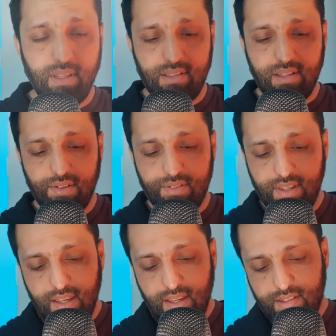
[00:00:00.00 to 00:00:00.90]
yourselves.
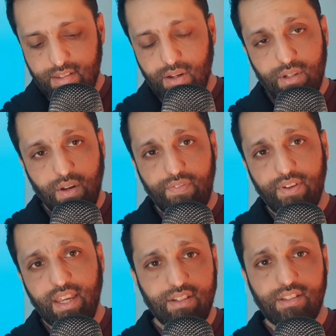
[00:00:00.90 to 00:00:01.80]
So don't
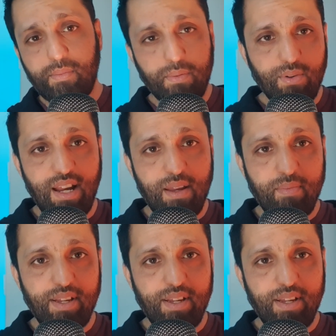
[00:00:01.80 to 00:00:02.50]
forget to subscribe.